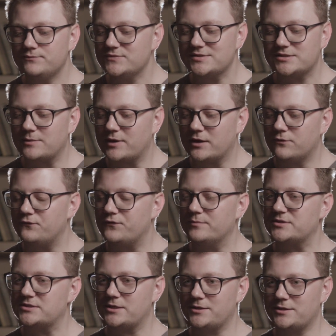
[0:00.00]
some kind of film
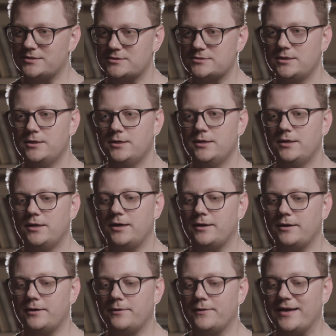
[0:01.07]
studies.
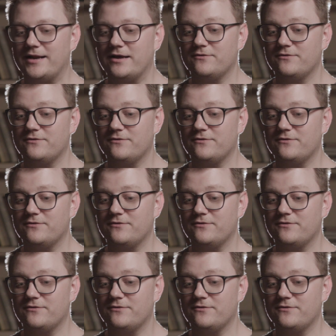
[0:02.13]
And